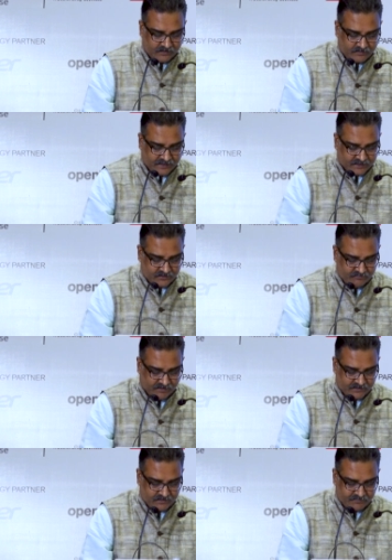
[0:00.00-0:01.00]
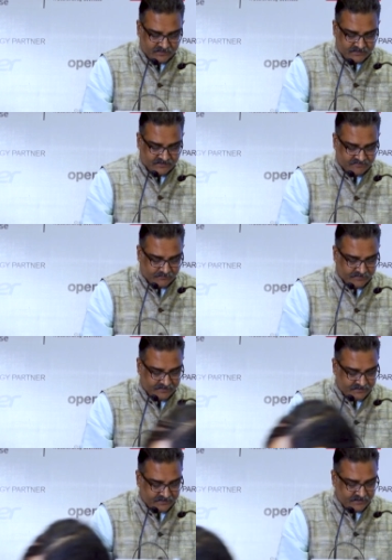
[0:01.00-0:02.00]
National Manager, Business Development,
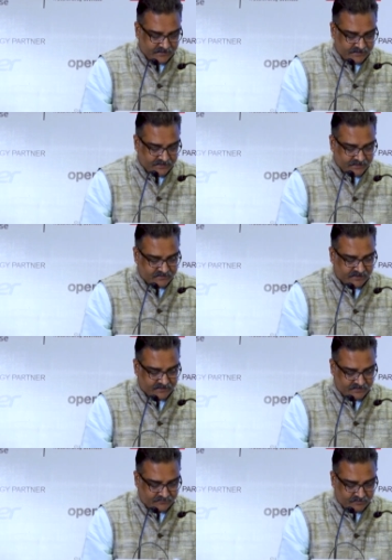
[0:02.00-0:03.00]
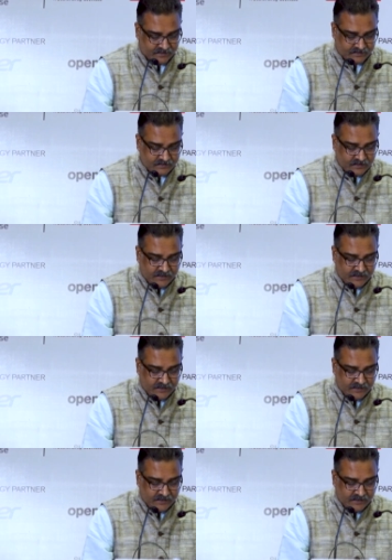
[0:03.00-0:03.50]
Digital India and Strategic Projects,